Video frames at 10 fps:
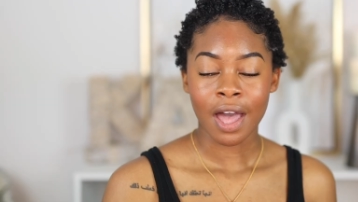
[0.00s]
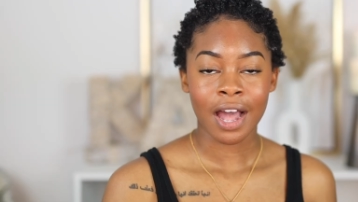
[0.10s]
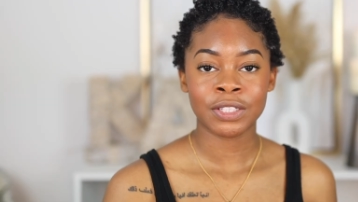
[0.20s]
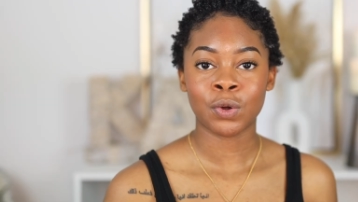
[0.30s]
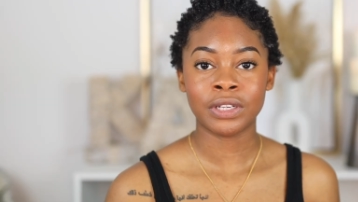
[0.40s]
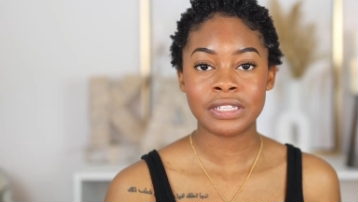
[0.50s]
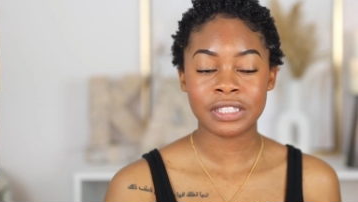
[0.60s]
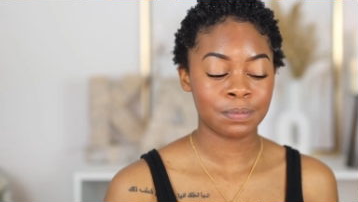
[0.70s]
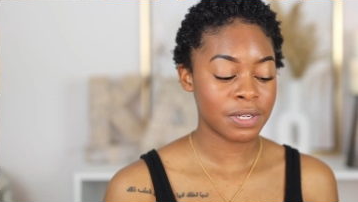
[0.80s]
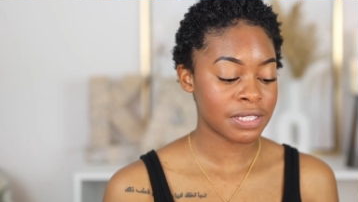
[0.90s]
I totally
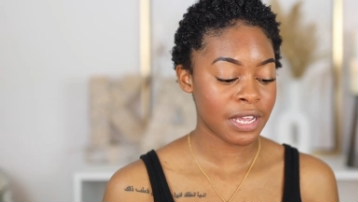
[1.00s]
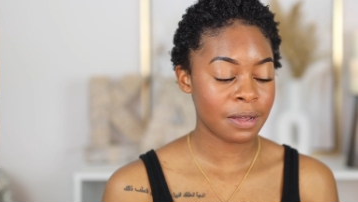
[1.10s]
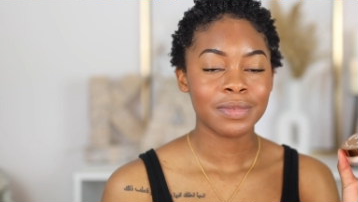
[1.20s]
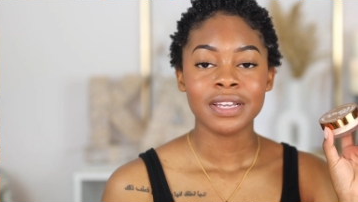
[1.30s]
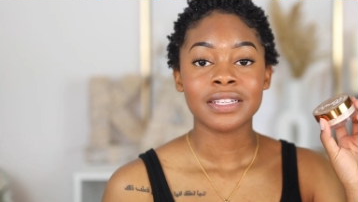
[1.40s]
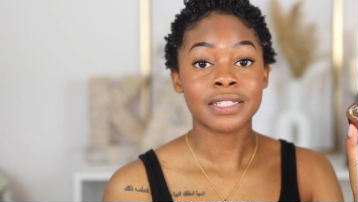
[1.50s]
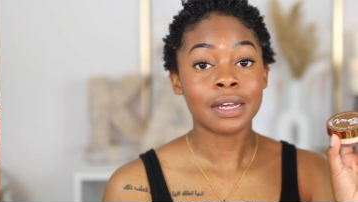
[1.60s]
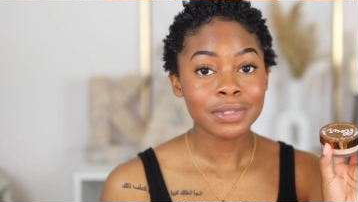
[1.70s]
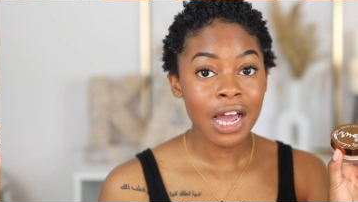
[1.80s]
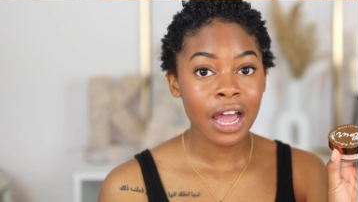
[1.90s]
skipped a step.
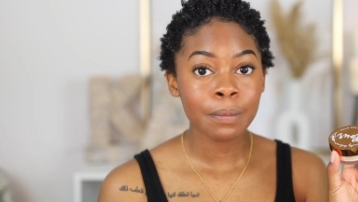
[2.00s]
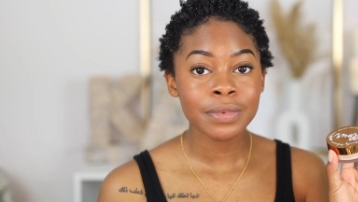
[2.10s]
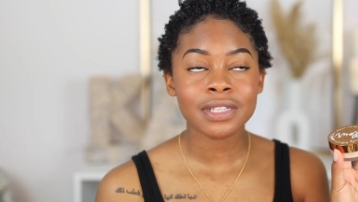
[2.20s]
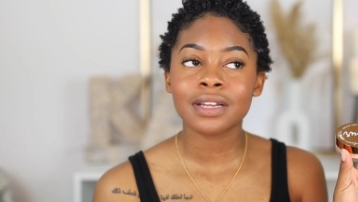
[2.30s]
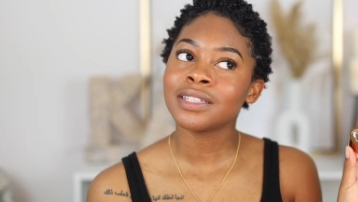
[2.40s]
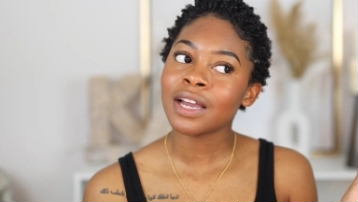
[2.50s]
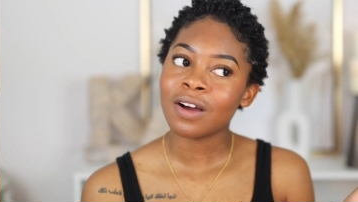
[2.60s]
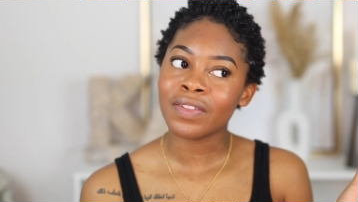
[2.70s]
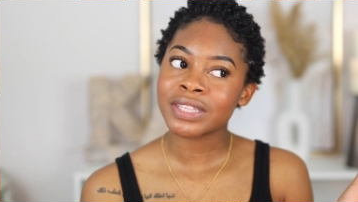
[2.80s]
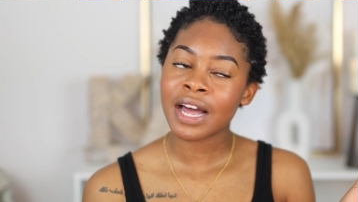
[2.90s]
Sometimes, not
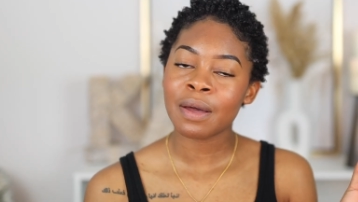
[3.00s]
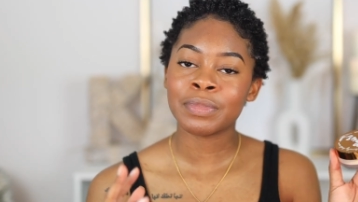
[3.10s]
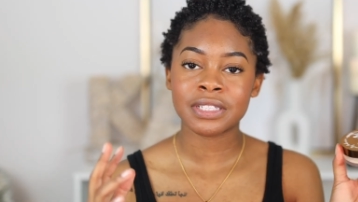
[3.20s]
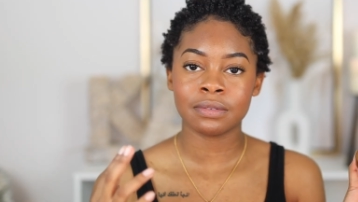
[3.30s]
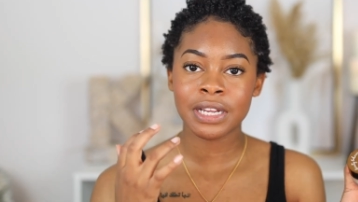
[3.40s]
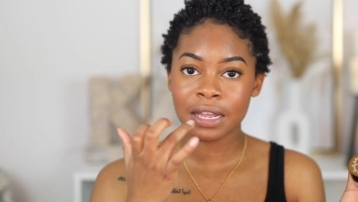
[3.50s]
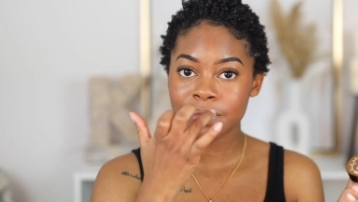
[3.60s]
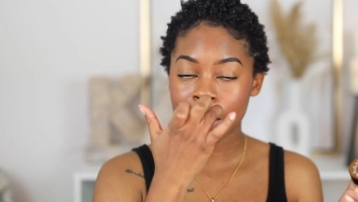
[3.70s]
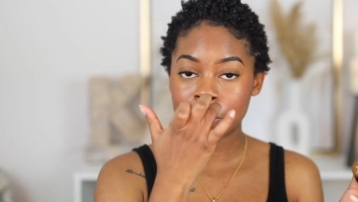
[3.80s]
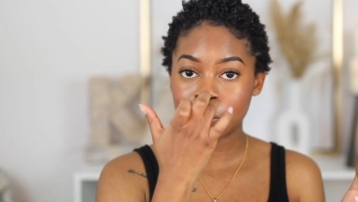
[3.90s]
all the time, but
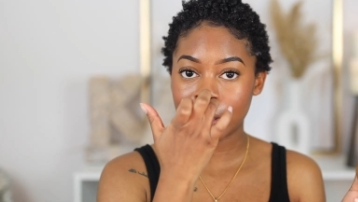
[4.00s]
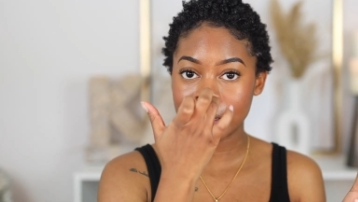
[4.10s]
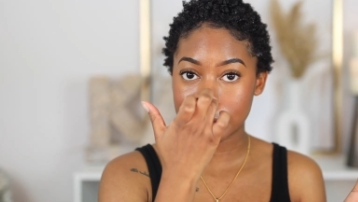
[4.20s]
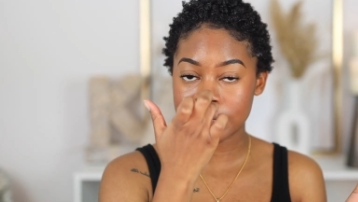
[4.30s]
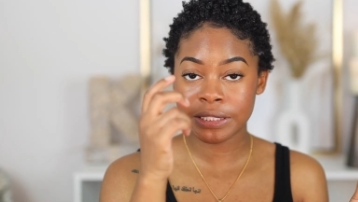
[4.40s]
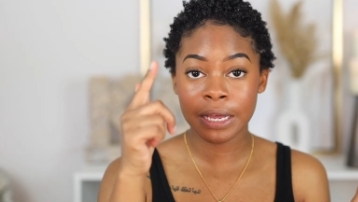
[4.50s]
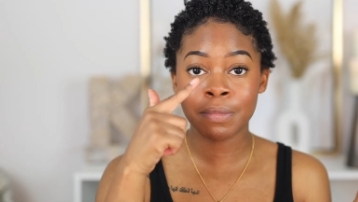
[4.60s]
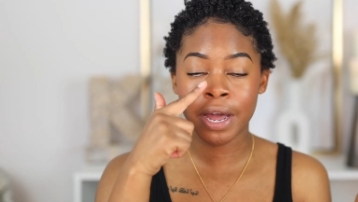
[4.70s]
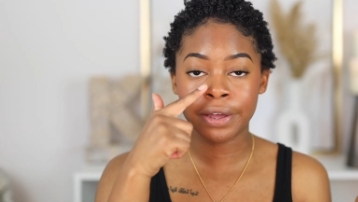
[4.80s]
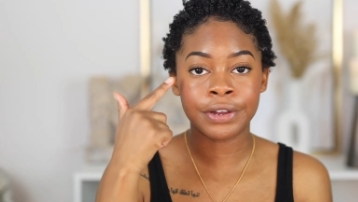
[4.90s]
sometimes I do like to set
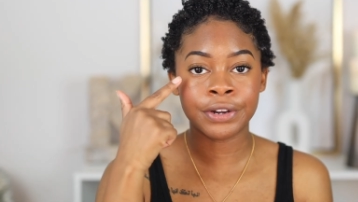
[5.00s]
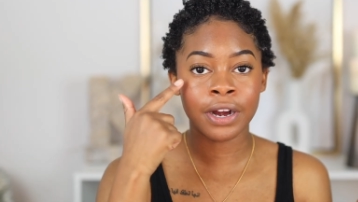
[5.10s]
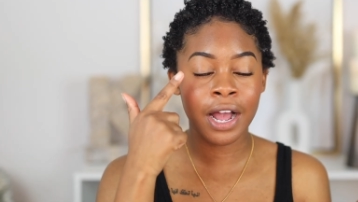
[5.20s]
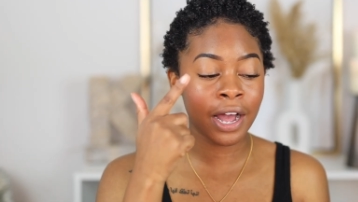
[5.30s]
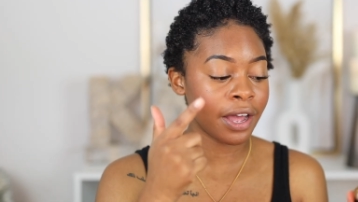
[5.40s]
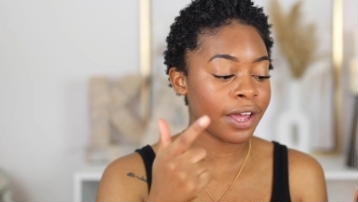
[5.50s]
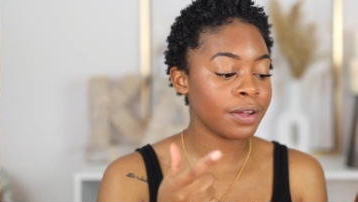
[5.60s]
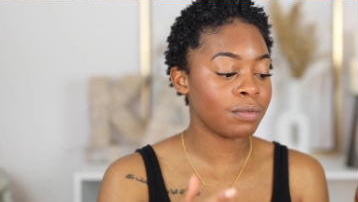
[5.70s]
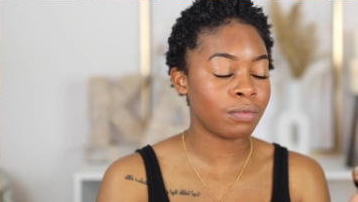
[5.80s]
my under eye